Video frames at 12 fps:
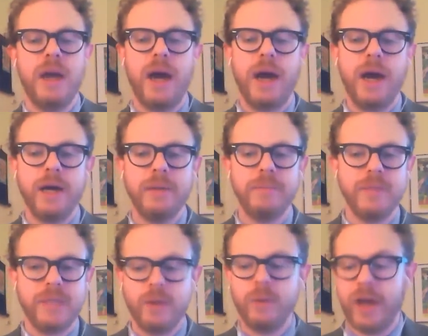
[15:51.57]
Um,
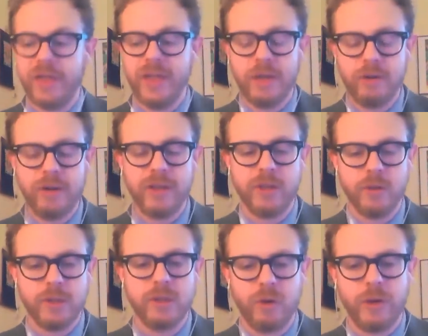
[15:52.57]
so I think you're right. There's
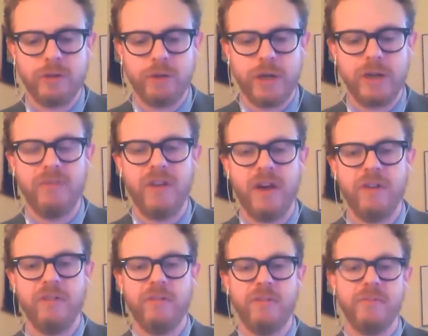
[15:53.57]
this growing trend of,
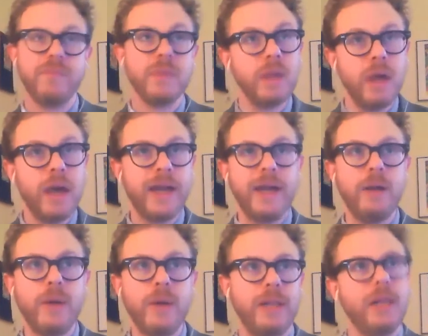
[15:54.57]
of and I don't
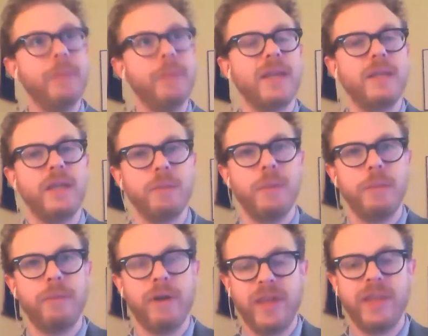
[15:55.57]
want to limit that to young people.
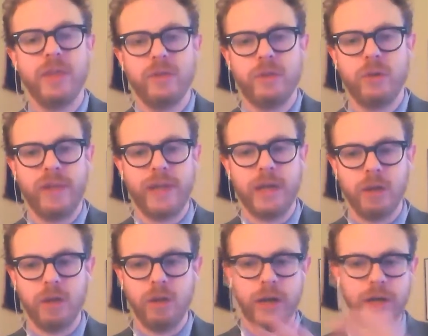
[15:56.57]
I think there's sort of like a,
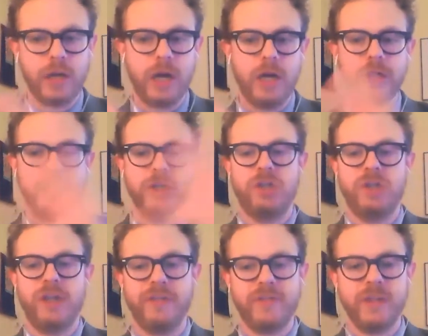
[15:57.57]
a conscious
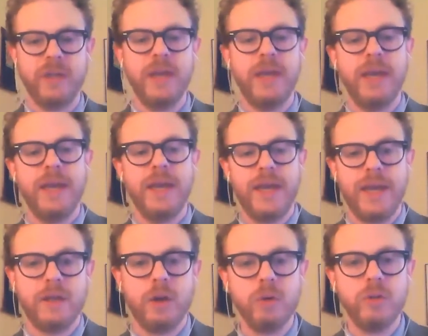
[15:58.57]
shift in
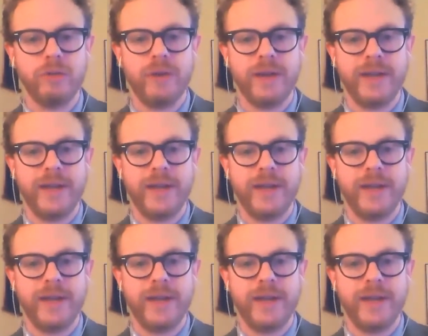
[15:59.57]
culture right